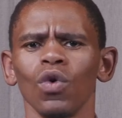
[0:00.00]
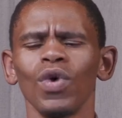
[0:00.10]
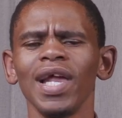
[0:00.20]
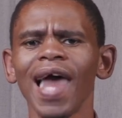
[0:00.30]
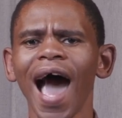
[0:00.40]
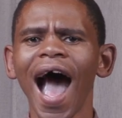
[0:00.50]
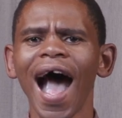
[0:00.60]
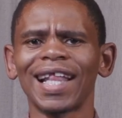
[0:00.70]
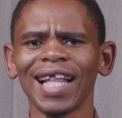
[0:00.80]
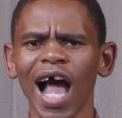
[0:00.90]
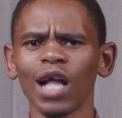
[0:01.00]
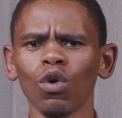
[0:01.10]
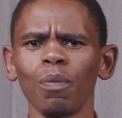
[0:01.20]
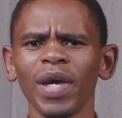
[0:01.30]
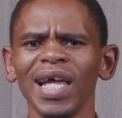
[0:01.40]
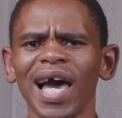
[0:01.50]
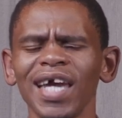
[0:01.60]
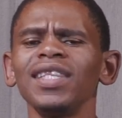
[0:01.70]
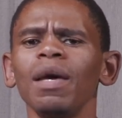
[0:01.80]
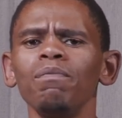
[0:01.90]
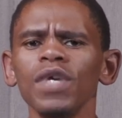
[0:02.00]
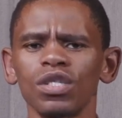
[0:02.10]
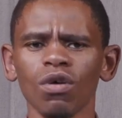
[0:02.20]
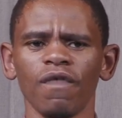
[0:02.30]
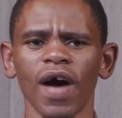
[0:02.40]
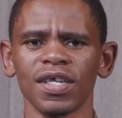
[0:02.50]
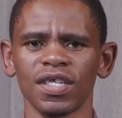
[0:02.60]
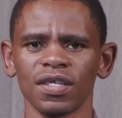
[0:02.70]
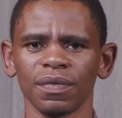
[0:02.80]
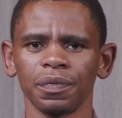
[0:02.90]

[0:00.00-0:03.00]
o ile a tla a tlo phela in the midst of us